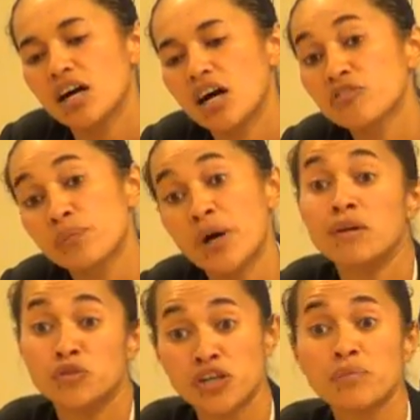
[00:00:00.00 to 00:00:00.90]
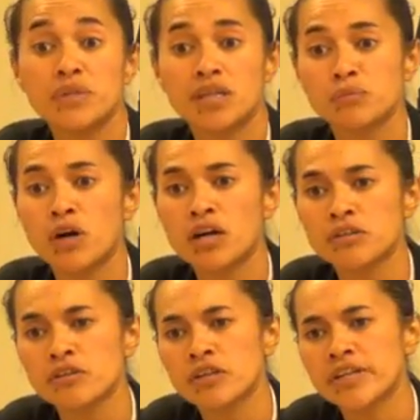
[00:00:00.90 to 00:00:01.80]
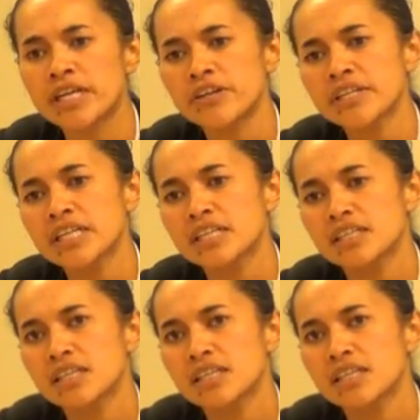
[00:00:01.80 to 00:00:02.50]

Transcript: of the bombs dropping on Pohakuloa when I heard it.